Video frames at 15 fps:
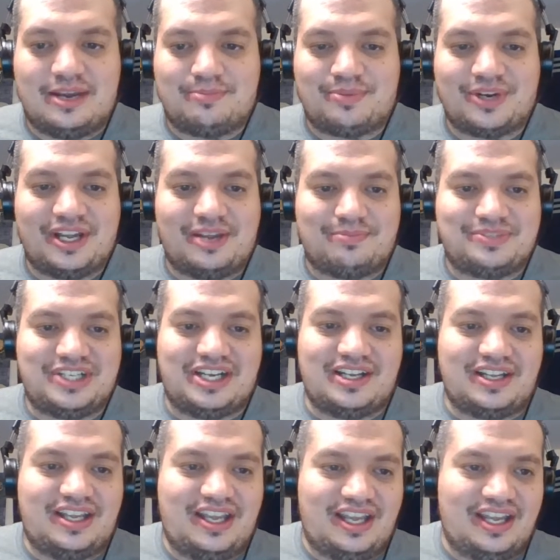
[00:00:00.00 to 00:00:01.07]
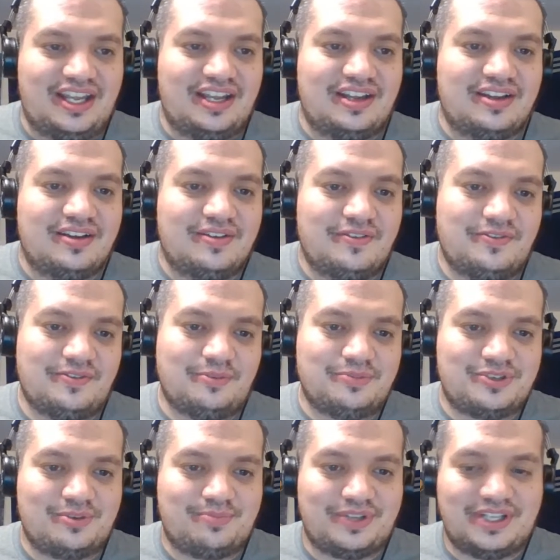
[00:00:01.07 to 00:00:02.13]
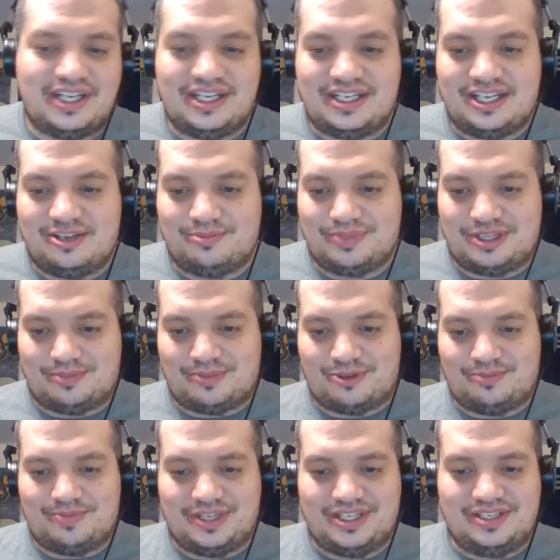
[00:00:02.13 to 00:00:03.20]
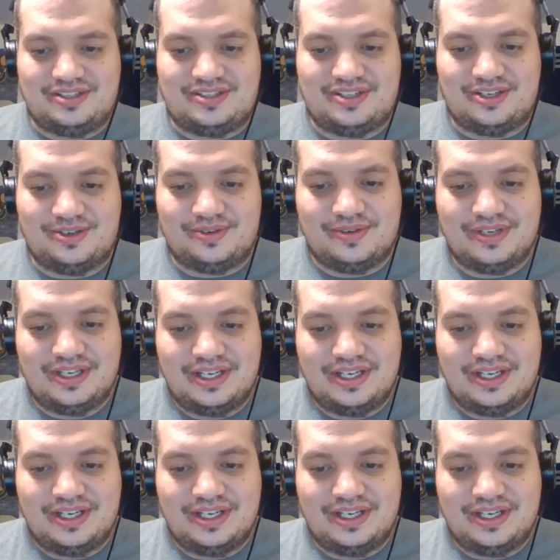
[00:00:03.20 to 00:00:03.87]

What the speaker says: bring up John King from AAA to help with the bullpen. So,